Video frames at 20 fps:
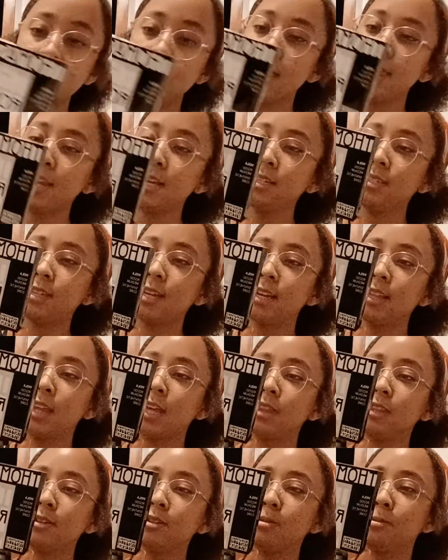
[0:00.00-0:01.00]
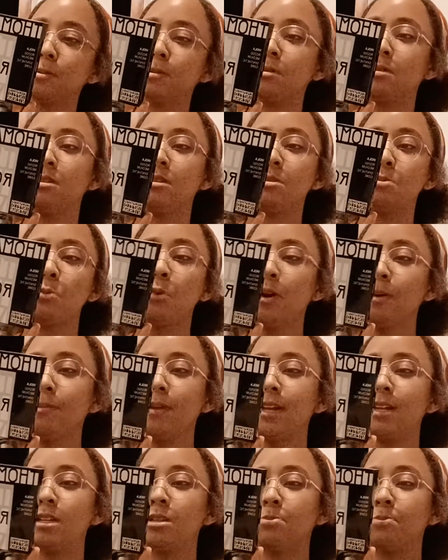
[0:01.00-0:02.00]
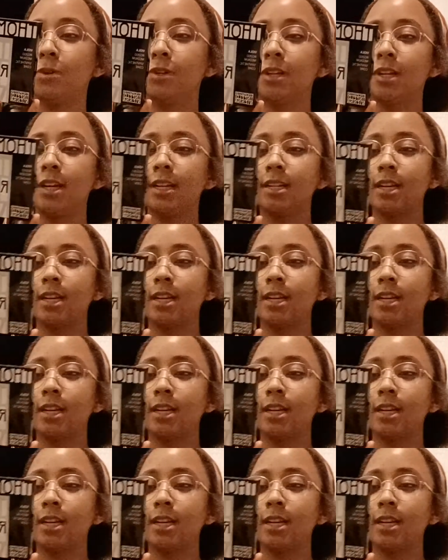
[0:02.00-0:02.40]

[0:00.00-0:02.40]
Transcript: they say that they're supposed to be as warm and as brilliant